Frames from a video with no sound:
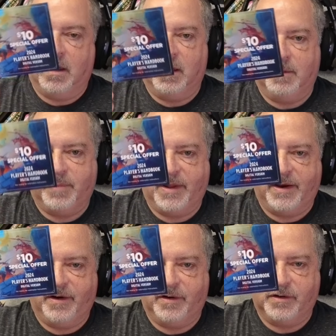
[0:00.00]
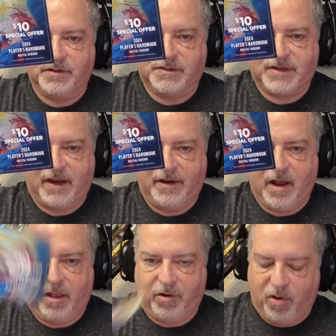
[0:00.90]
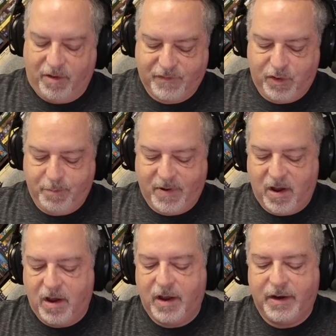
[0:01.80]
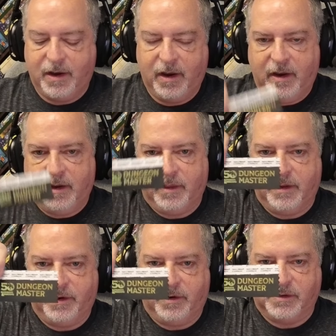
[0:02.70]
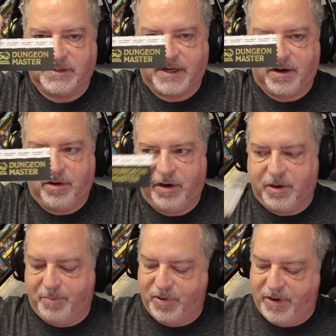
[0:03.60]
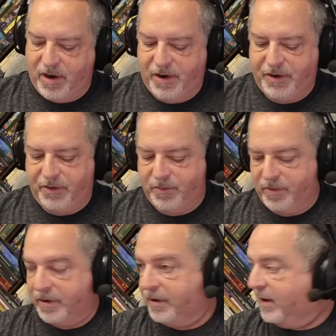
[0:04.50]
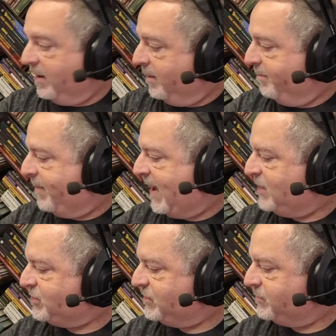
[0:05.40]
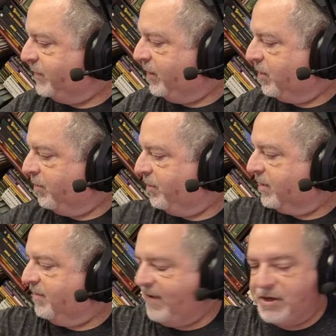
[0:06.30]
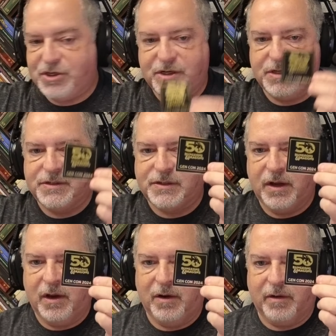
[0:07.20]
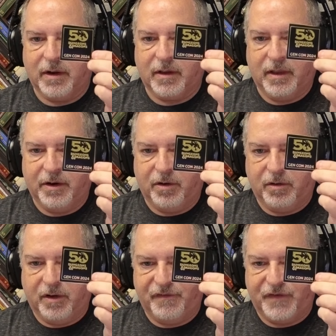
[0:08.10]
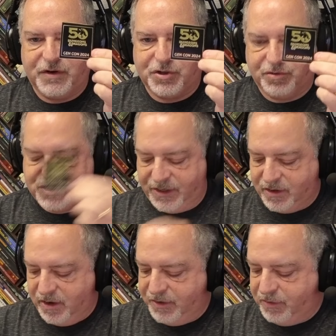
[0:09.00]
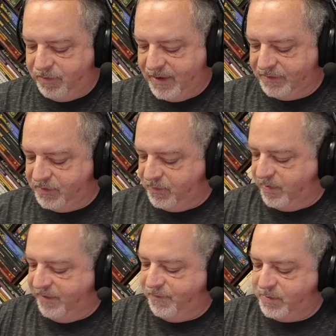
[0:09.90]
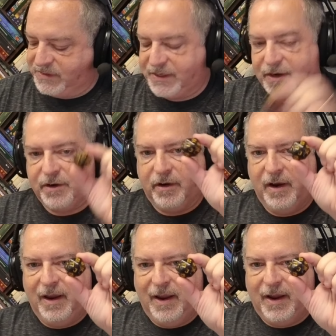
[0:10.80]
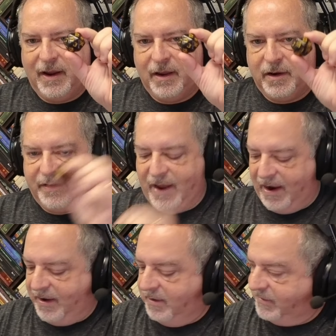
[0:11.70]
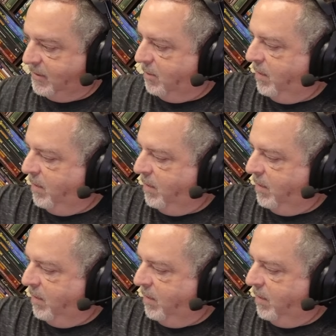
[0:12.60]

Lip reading: players $10 off coupon, little sticker you can put on your badges when you go to conventions, a little official Gen Con 2024 sticker, and a die. So